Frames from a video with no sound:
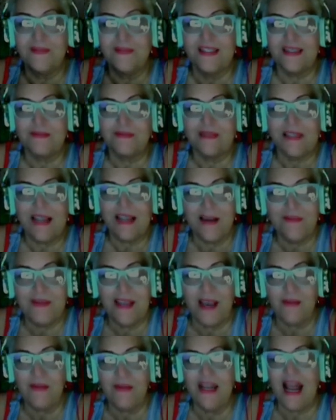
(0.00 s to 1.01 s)
sometimes,
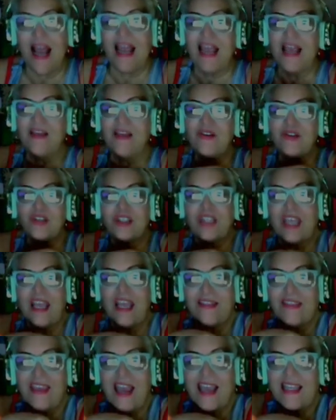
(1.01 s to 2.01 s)
I mean, I
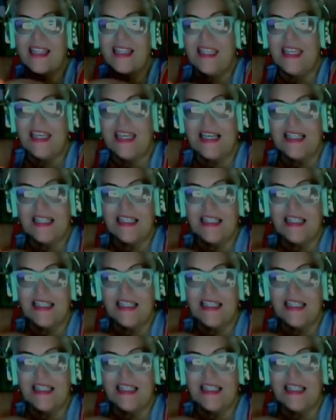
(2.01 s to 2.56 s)
understand the idea